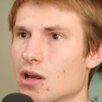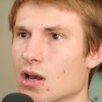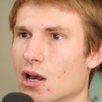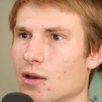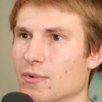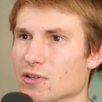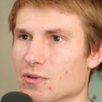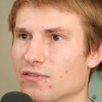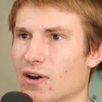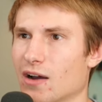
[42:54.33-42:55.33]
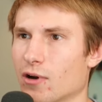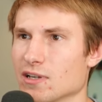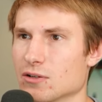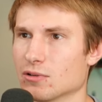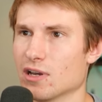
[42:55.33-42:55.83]
Because we have 5y is
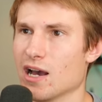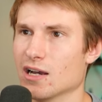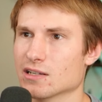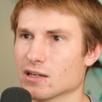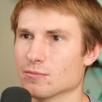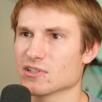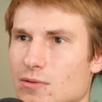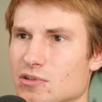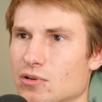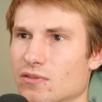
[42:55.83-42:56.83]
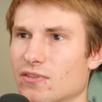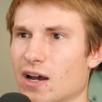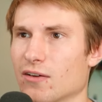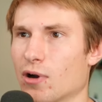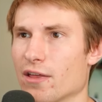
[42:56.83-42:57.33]
equal to x, I can substitute in
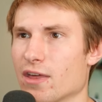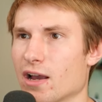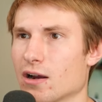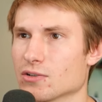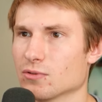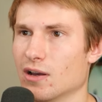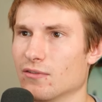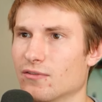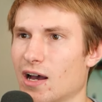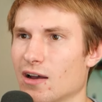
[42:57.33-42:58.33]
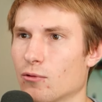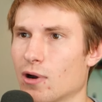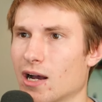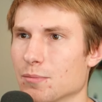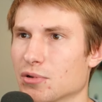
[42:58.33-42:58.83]
5y there. So we'll have
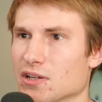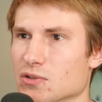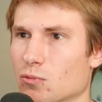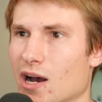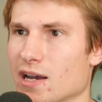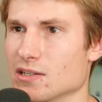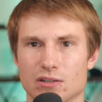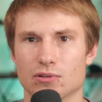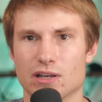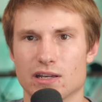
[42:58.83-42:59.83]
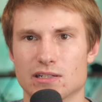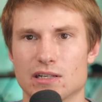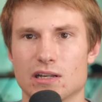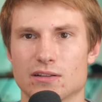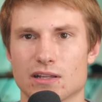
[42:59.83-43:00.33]
5y plus y is equal to
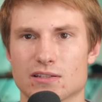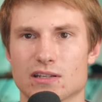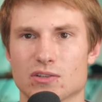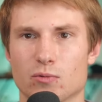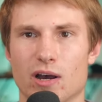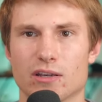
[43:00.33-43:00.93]
18. That's 6y equals